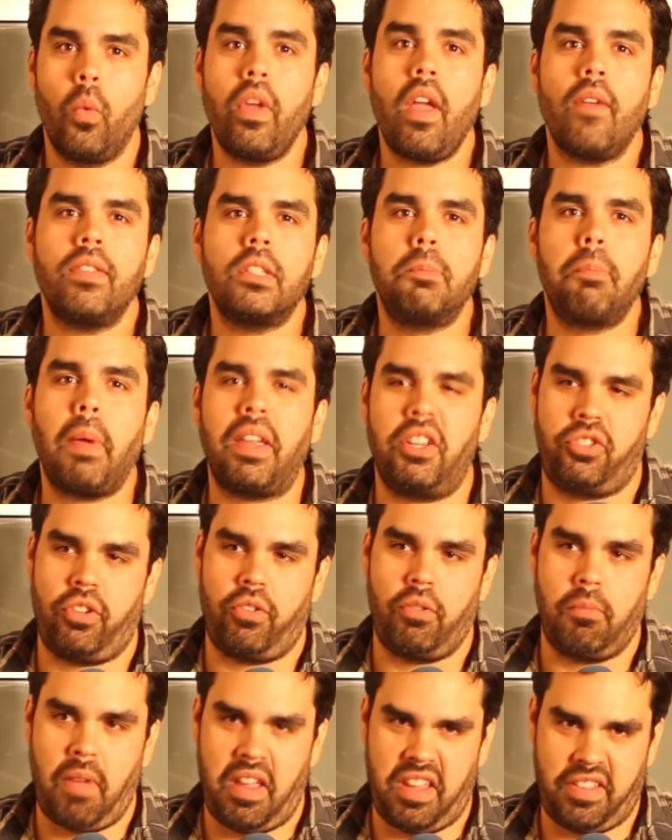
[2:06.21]
we have space
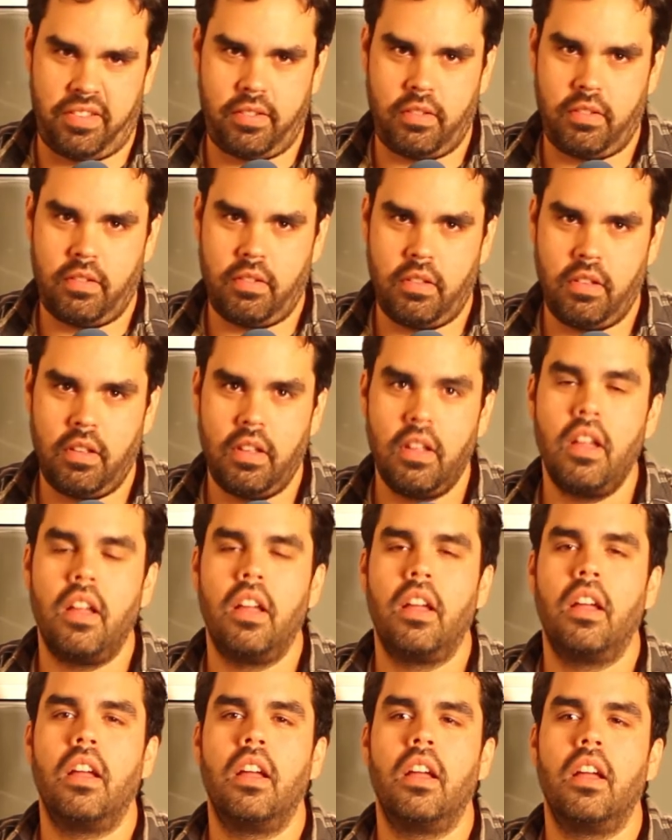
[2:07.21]
shuttle mics.
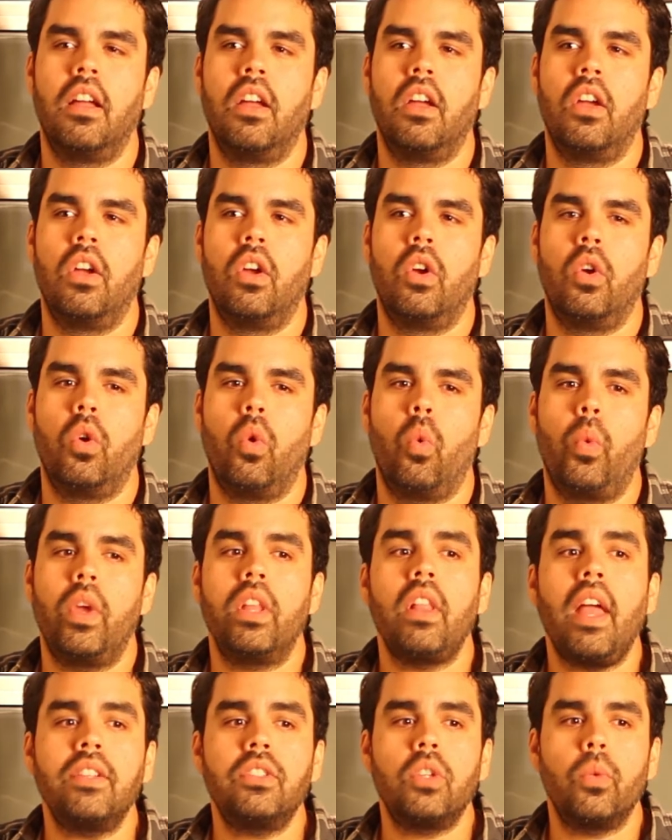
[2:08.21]
We
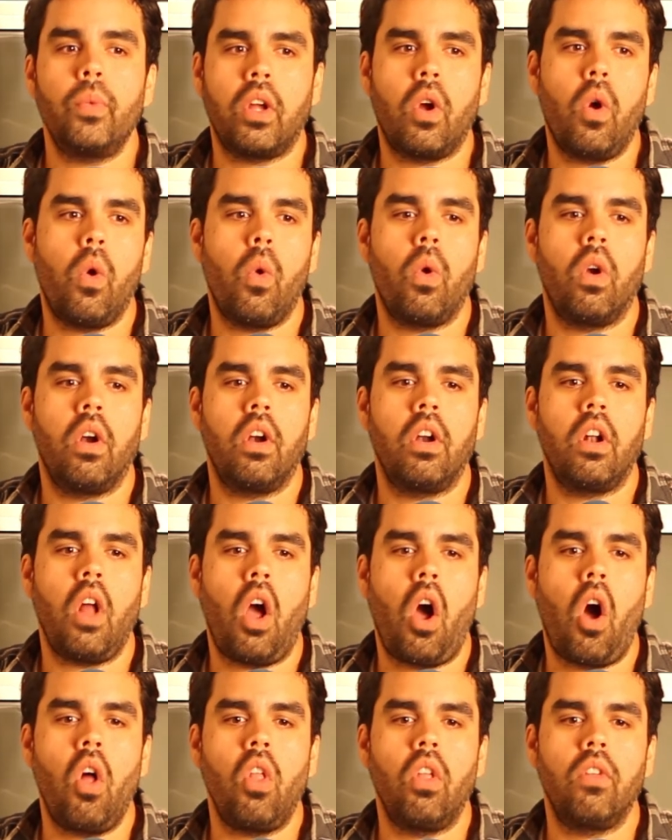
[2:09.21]
like to record
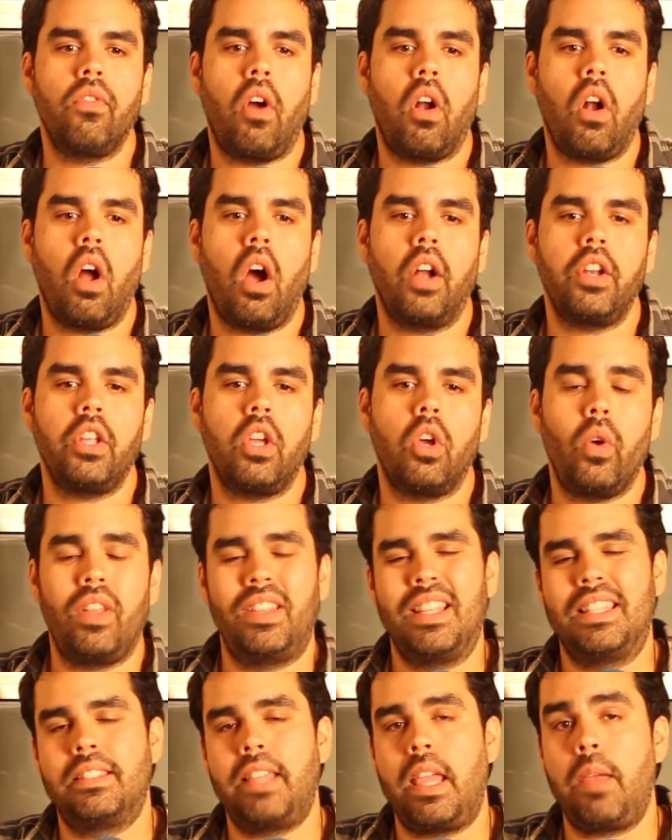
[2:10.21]
all of our audio in
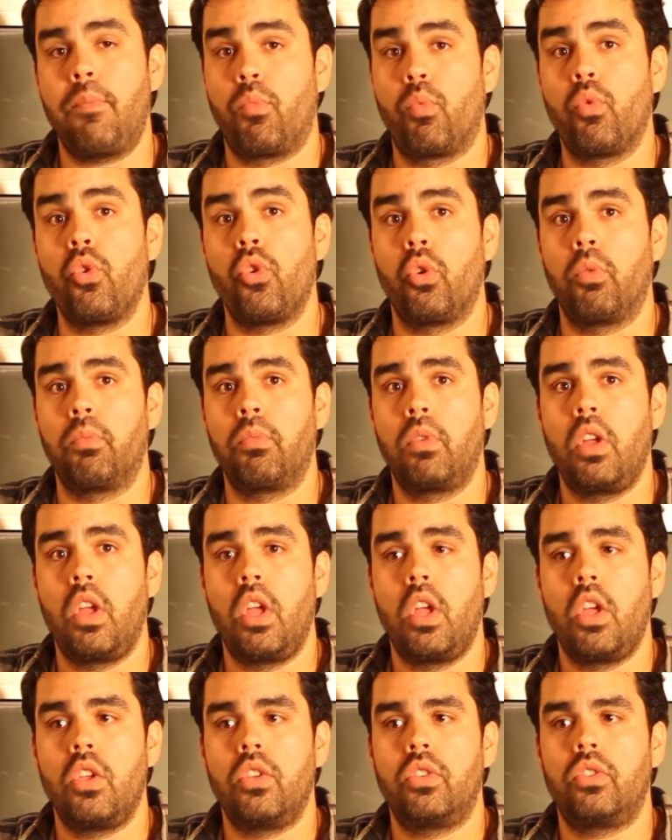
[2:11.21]
the same room,
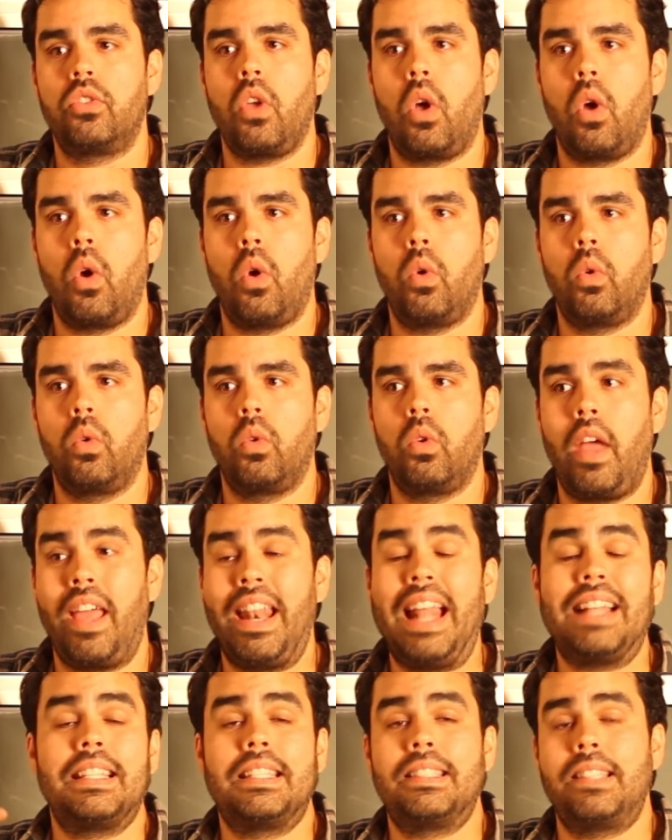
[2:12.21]
and
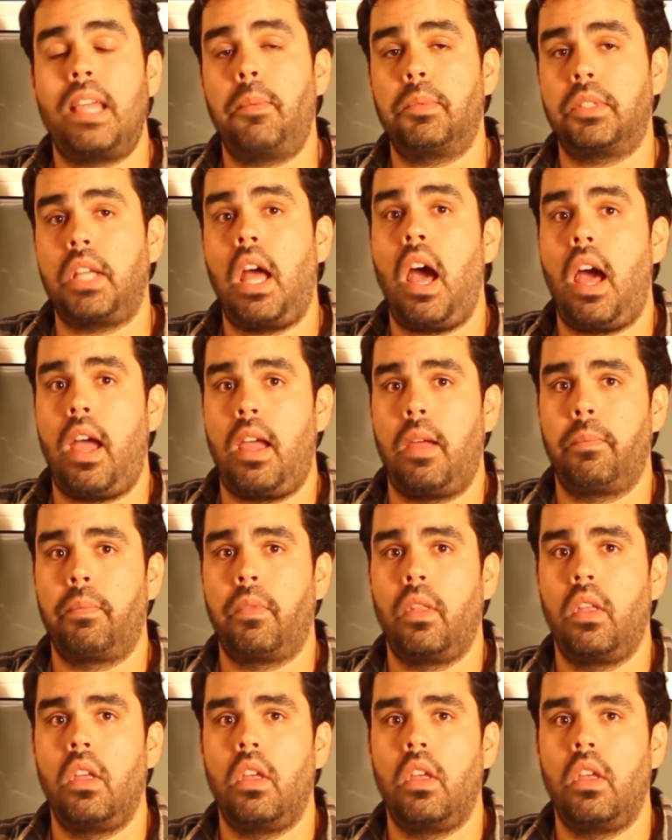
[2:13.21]
at the same time.